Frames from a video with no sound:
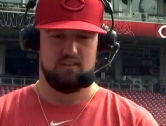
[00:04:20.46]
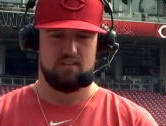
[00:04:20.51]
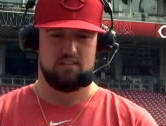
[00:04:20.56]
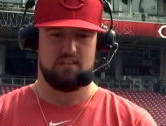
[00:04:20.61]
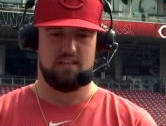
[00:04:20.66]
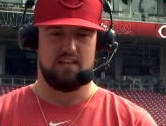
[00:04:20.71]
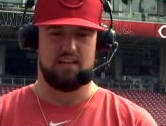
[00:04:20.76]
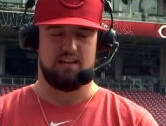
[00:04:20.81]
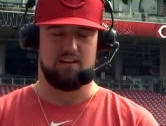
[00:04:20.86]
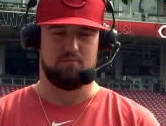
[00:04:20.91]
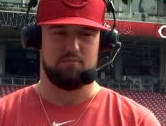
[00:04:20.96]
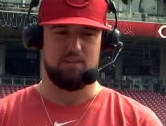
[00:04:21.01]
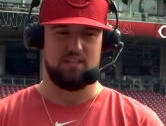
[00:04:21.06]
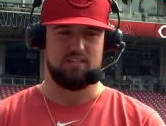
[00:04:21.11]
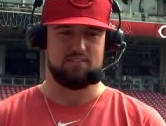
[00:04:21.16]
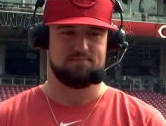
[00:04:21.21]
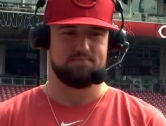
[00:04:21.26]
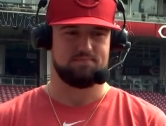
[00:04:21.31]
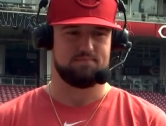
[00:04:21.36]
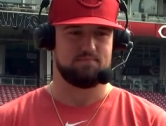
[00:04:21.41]
Yeah, I
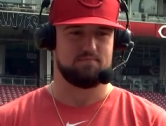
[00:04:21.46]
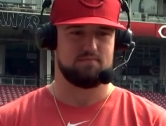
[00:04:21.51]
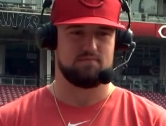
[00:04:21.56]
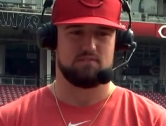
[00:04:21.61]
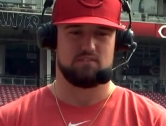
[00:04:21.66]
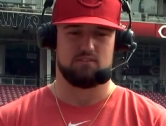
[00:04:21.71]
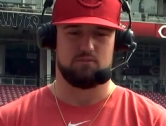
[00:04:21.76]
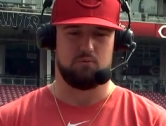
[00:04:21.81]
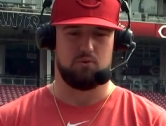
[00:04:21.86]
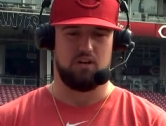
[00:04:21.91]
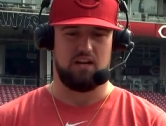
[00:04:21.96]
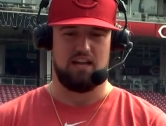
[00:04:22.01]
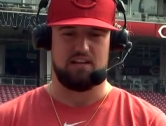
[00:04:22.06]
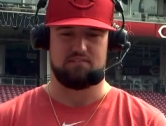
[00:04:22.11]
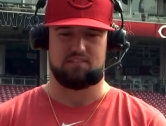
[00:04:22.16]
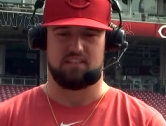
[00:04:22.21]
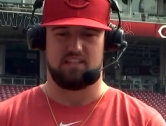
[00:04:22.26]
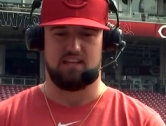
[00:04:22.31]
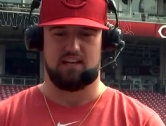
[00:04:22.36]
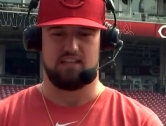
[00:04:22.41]
mean, we're
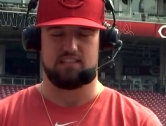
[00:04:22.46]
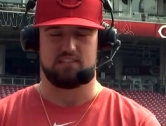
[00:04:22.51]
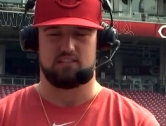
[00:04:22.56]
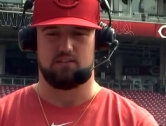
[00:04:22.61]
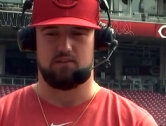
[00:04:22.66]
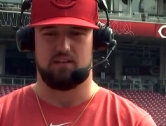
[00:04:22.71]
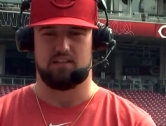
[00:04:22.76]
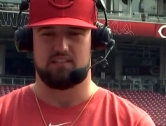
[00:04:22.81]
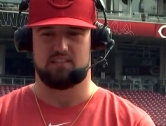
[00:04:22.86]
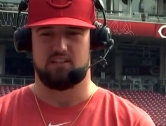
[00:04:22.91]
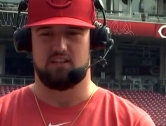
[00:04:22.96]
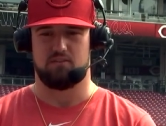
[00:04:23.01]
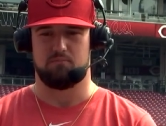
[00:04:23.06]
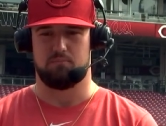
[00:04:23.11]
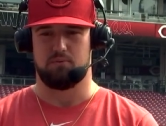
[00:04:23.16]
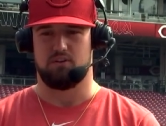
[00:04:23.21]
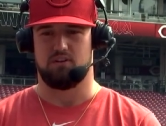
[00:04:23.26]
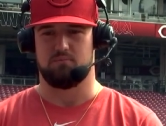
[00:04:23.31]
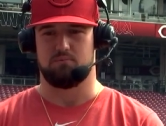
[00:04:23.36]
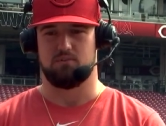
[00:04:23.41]
having guys go out there
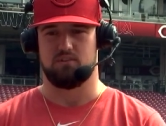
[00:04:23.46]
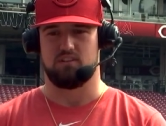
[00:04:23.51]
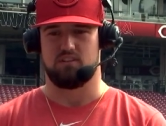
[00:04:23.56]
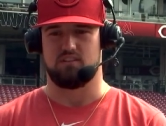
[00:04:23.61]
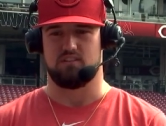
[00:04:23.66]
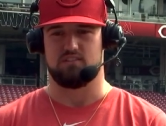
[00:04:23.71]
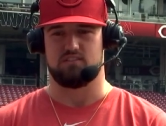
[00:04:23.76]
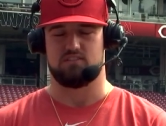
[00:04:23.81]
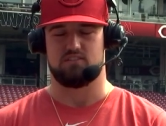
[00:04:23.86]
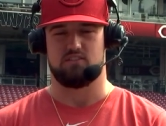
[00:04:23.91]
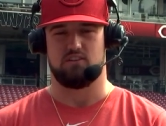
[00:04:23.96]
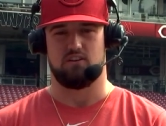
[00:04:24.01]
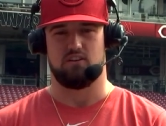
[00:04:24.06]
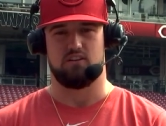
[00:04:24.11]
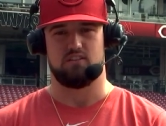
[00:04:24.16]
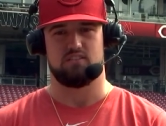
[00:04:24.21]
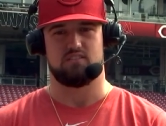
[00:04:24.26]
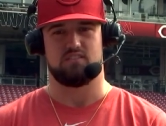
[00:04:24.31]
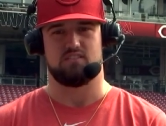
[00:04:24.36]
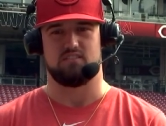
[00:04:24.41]
and put up really good
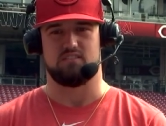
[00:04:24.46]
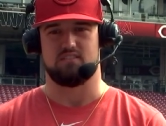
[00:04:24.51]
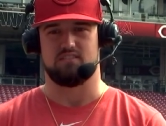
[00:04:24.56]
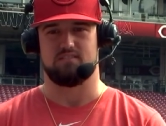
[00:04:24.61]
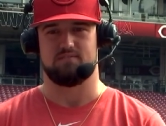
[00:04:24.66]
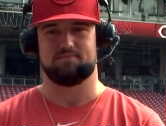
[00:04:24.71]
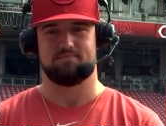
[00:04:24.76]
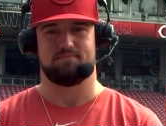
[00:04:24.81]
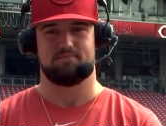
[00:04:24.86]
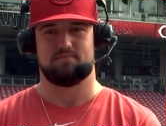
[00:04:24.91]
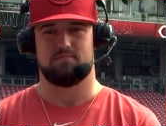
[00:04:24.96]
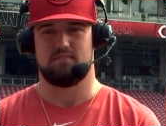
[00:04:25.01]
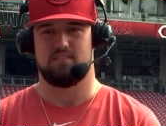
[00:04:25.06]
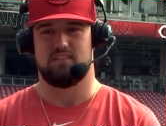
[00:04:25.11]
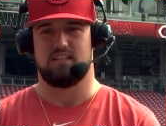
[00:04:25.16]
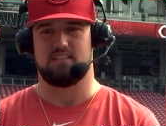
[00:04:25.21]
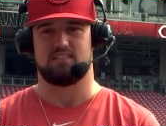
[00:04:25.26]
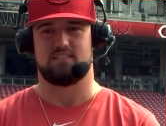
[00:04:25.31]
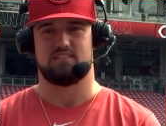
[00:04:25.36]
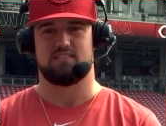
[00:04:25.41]
starts, and
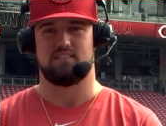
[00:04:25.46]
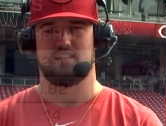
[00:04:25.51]
that's